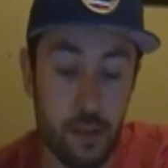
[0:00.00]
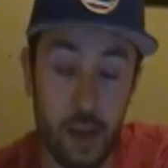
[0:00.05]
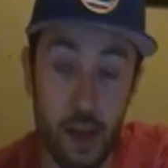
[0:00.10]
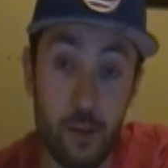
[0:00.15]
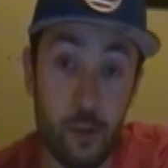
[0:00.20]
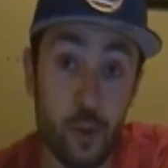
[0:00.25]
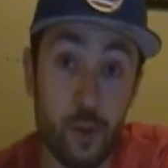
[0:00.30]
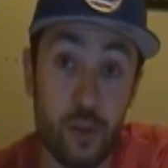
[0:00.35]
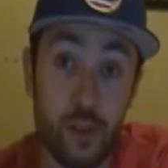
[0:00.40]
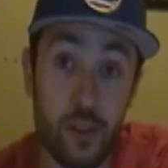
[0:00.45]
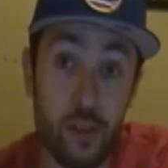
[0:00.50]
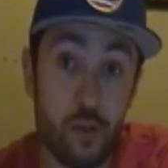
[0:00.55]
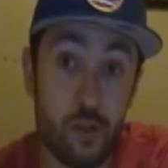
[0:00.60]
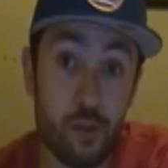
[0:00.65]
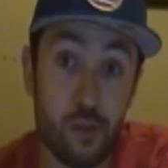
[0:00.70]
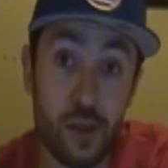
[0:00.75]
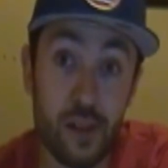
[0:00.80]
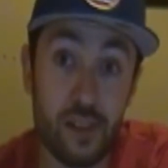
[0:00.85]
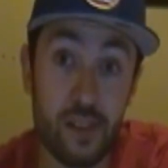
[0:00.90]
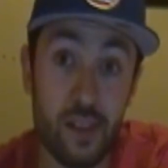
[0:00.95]
ever since
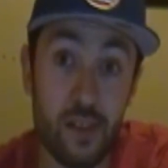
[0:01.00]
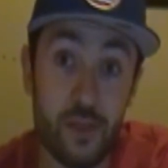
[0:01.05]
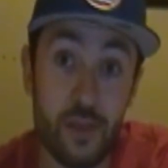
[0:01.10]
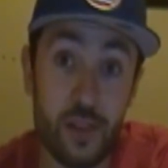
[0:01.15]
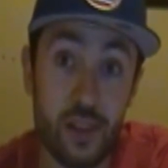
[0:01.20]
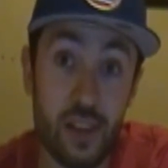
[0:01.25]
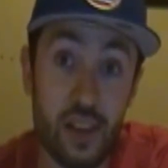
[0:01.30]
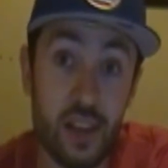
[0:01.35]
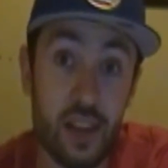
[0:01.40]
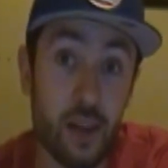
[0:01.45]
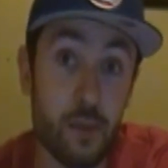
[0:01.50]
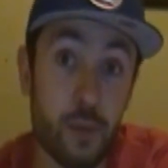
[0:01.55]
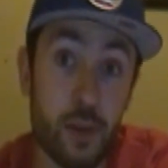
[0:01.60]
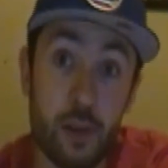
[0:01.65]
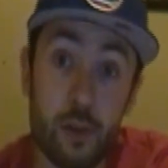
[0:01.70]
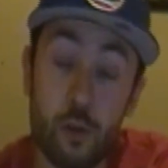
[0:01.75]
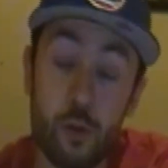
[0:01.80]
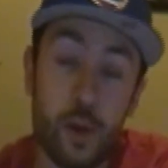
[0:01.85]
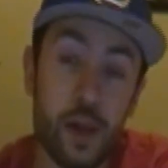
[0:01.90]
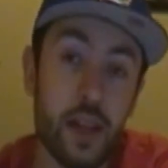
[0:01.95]
2017, I've
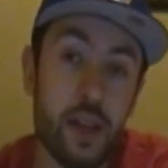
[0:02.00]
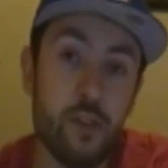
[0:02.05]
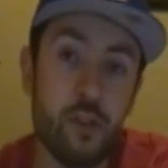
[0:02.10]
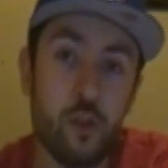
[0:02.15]
been doing